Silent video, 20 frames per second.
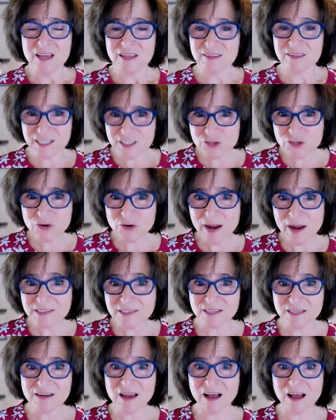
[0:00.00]
They tried
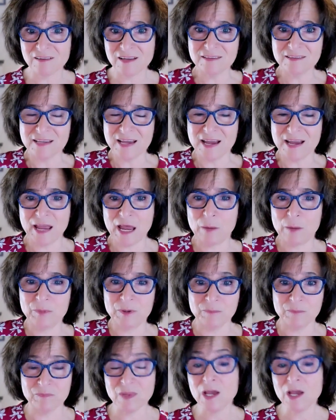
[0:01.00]
to not let that
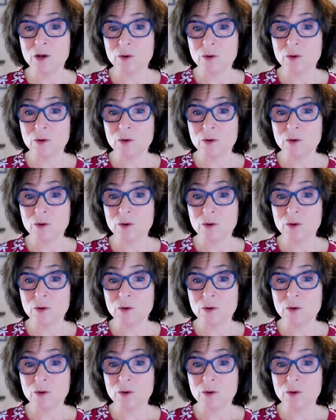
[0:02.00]
happen.